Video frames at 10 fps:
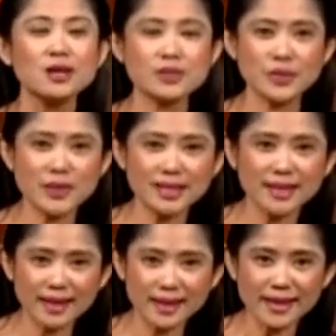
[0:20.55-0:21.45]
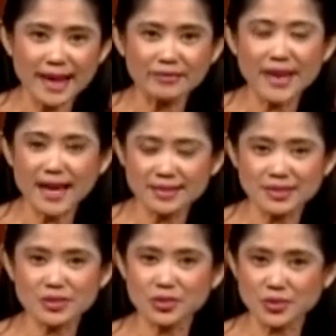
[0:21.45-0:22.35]
so that he can have
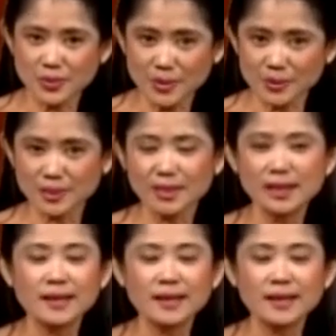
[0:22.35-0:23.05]
access to the road.